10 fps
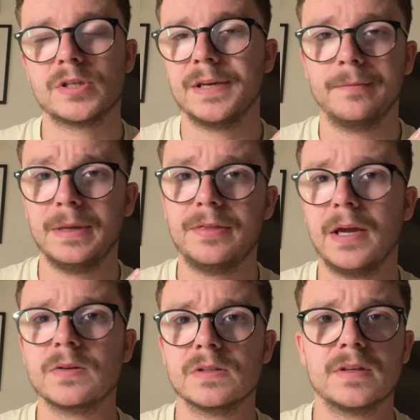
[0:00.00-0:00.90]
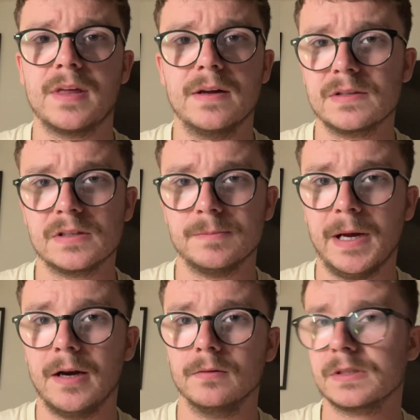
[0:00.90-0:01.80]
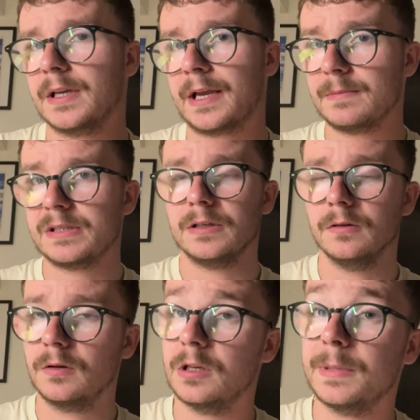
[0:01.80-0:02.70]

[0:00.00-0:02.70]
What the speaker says: giving me thousands of pounds, like, I'm still going to be